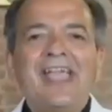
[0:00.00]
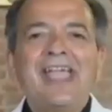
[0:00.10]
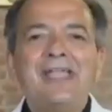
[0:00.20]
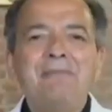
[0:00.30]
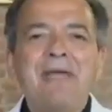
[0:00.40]

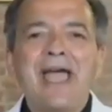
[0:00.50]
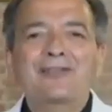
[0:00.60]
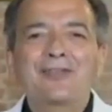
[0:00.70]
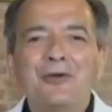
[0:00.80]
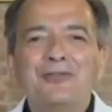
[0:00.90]
Hey, Max,
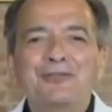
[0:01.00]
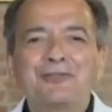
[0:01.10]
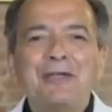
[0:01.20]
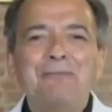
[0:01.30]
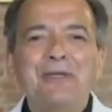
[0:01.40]
always
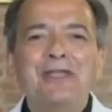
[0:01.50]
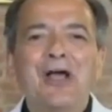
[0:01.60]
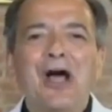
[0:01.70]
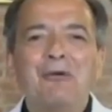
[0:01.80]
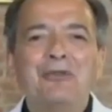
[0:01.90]
great being
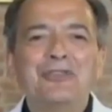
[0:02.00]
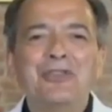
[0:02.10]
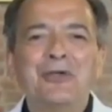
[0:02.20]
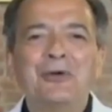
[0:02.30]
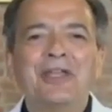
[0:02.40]
on with
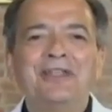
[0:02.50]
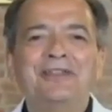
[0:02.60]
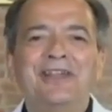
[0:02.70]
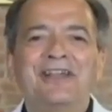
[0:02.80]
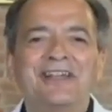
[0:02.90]
you, and
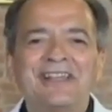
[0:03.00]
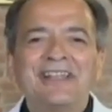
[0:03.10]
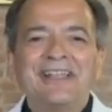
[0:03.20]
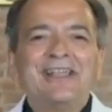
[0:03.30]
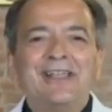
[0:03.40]

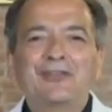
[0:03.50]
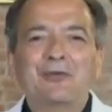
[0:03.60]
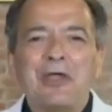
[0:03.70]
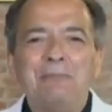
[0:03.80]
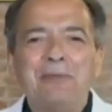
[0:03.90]
it's
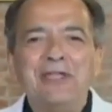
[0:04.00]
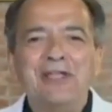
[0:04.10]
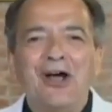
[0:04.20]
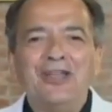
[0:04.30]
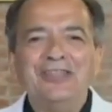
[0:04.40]
great being
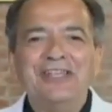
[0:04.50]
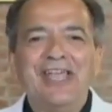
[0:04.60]
on the